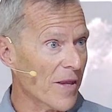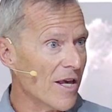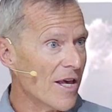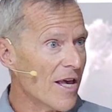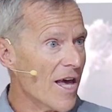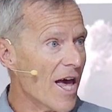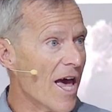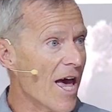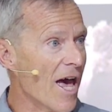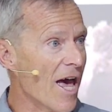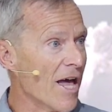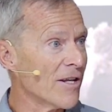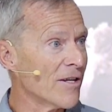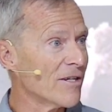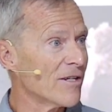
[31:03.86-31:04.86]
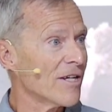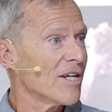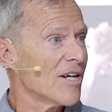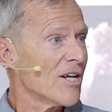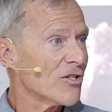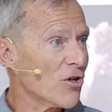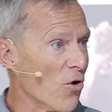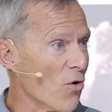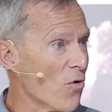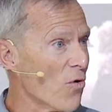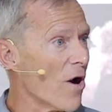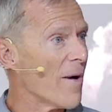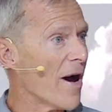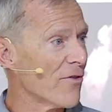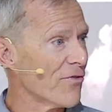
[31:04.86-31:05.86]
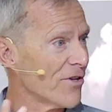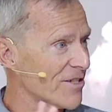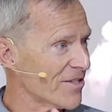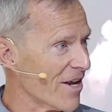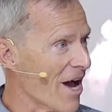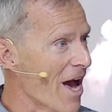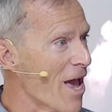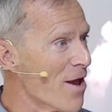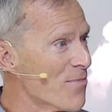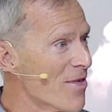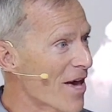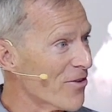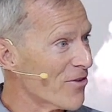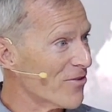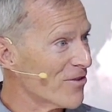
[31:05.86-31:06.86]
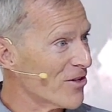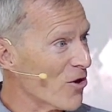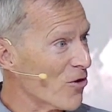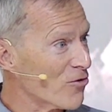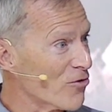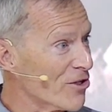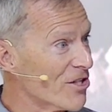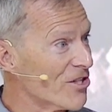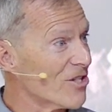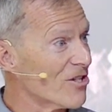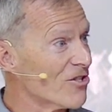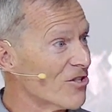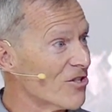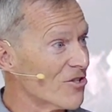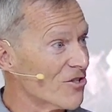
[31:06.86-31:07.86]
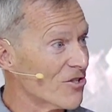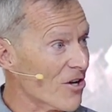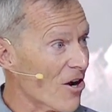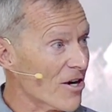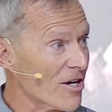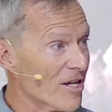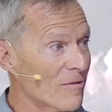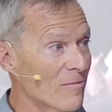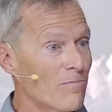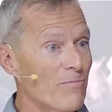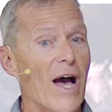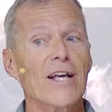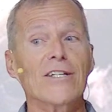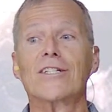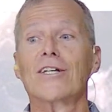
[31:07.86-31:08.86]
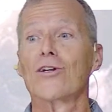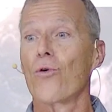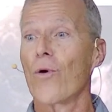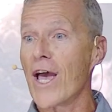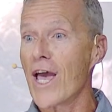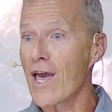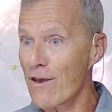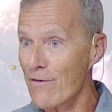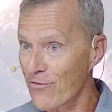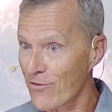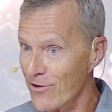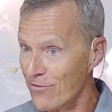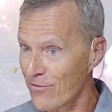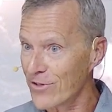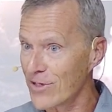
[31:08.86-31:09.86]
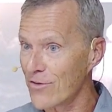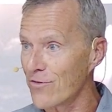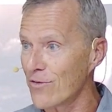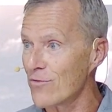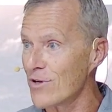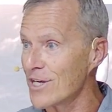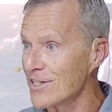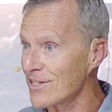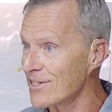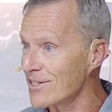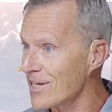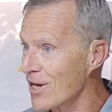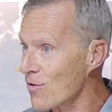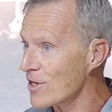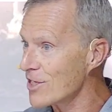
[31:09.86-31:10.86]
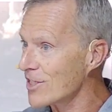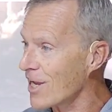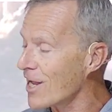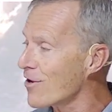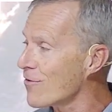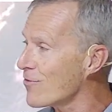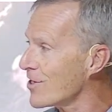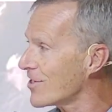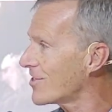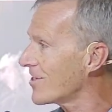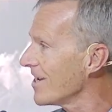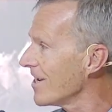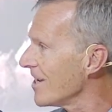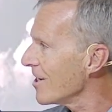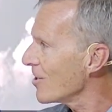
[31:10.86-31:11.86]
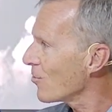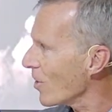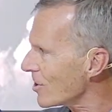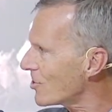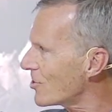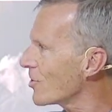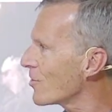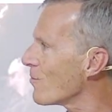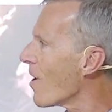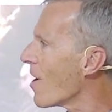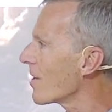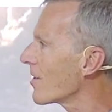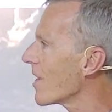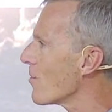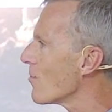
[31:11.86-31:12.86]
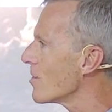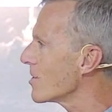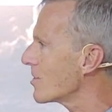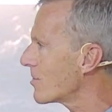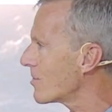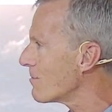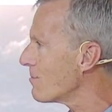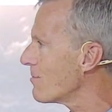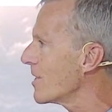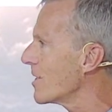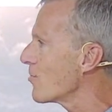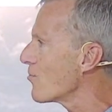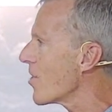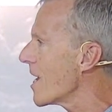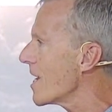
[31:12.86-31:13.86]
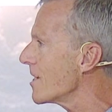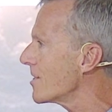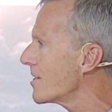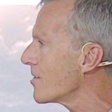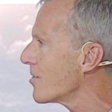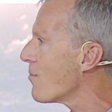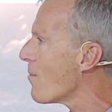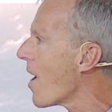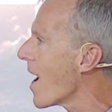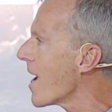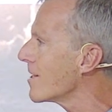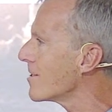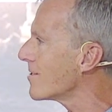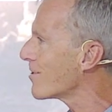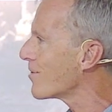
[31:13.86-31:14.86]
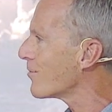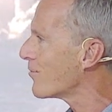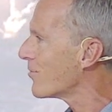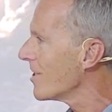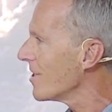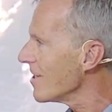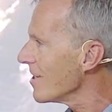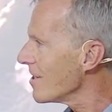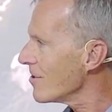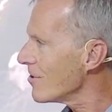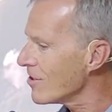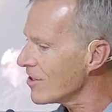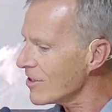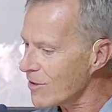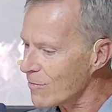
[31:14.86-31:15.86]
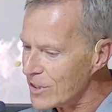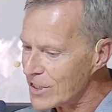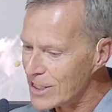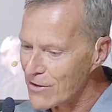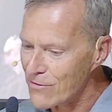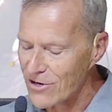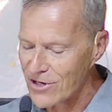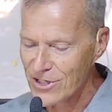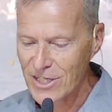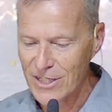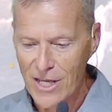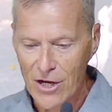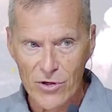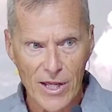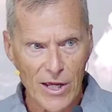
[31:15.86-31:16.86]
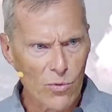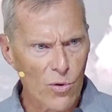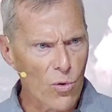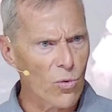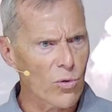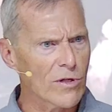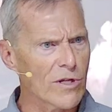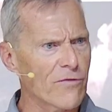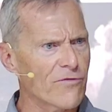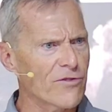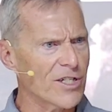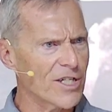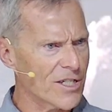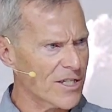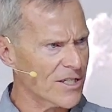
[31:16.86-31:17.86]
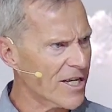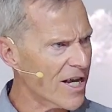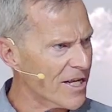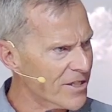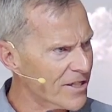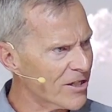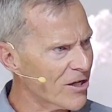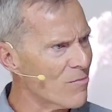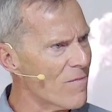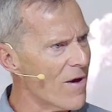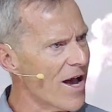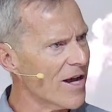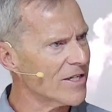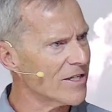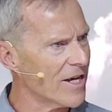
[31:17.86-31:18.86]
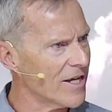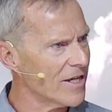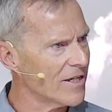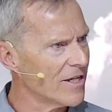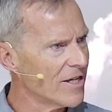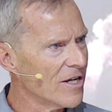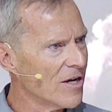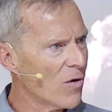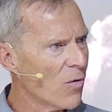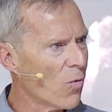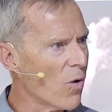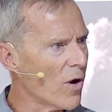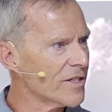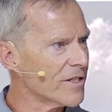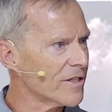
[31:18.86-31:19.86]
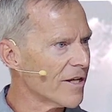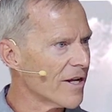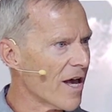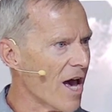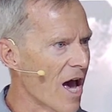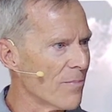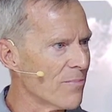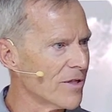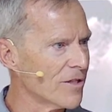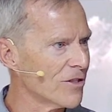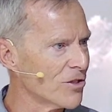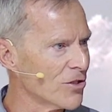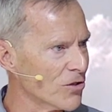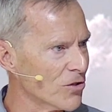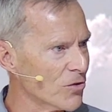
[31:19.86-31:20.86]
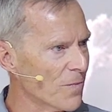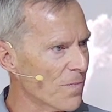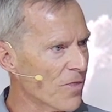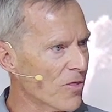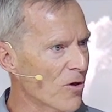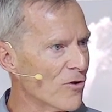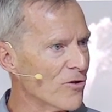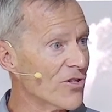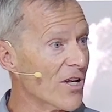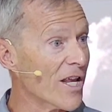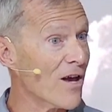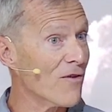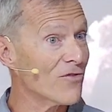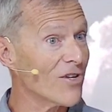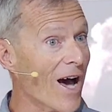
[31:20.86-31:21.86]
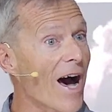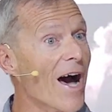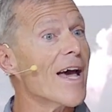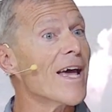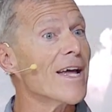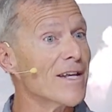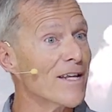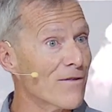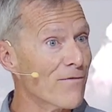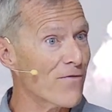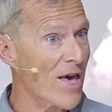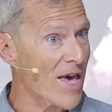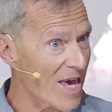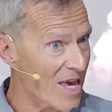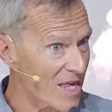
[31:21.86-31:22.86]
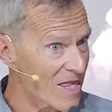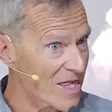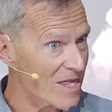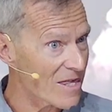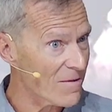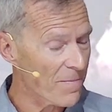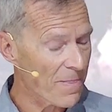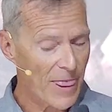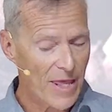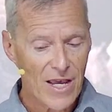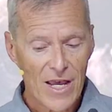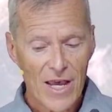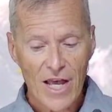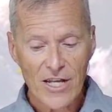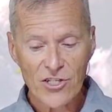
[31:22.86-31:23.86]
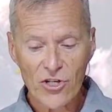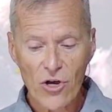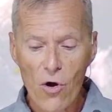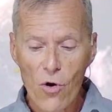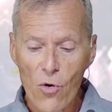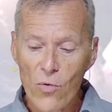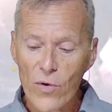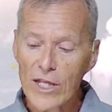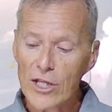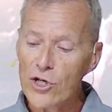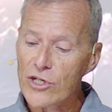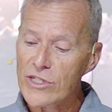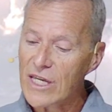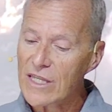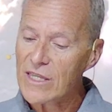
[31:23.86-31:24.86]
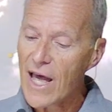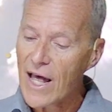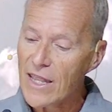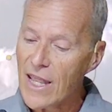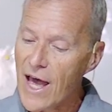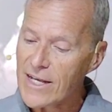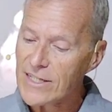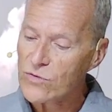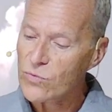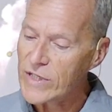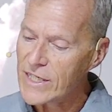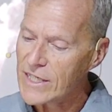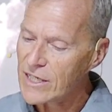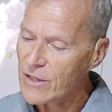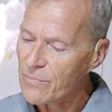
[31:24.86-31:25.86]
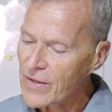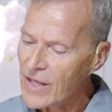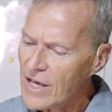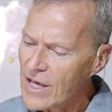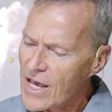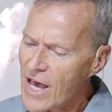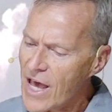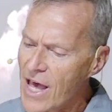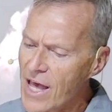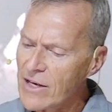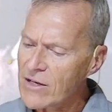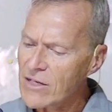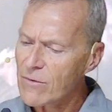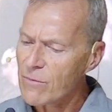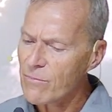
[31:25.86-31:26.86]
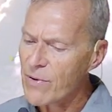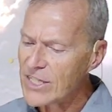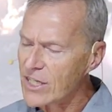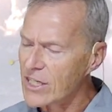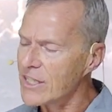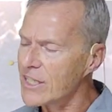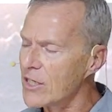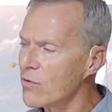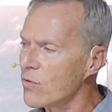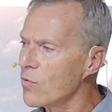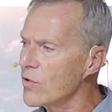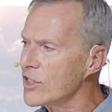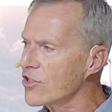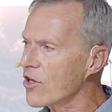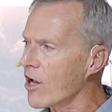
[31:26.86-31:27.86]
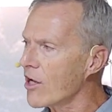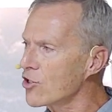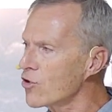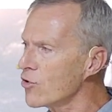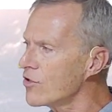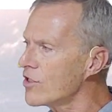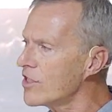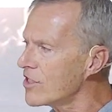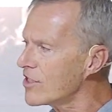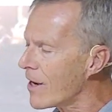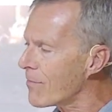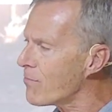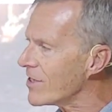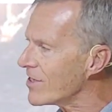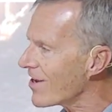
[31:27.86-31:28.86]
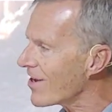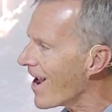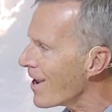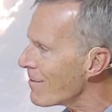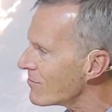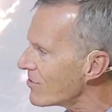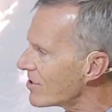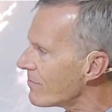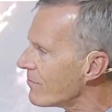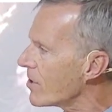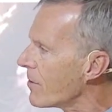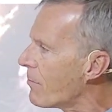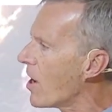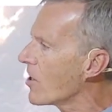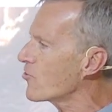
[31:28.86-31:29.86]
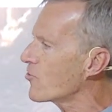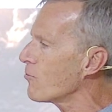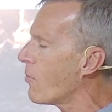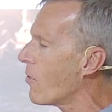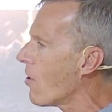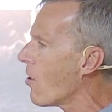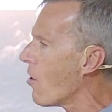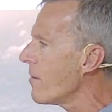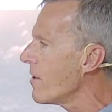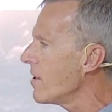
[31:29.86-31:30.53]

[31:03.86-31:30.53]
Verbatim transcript: And so, about the time that you know Christians started passing away for, for different reasons, there was kind of this question mark that was being raised in the minds of the, the believers, and they were like, "Well, if Jesus hasn't come back yet, what's going to happen to those that have died in faith?" And so we looked at that last week, and basically, we saw two separate times the Apostle Paul